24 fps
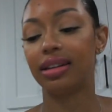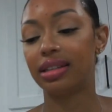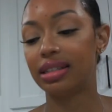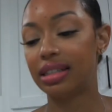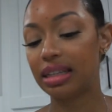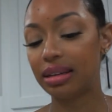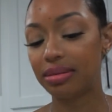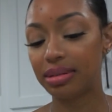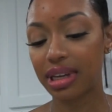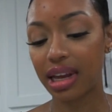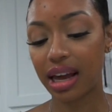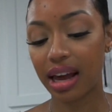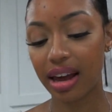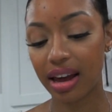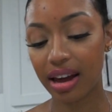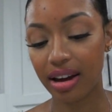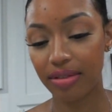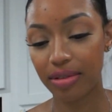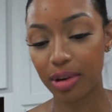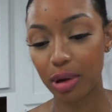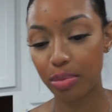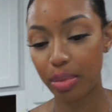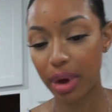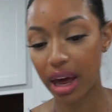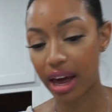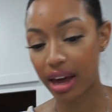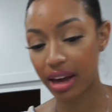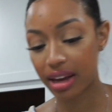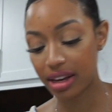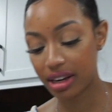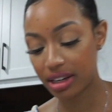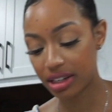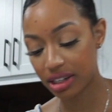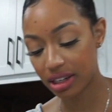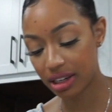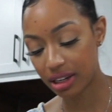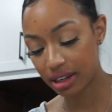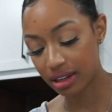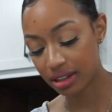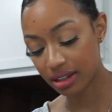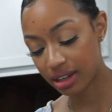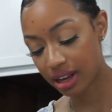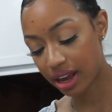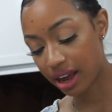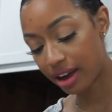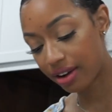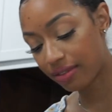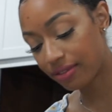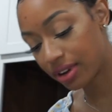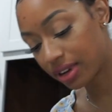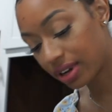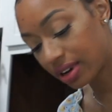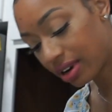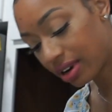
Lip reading: Seems like every package is heavier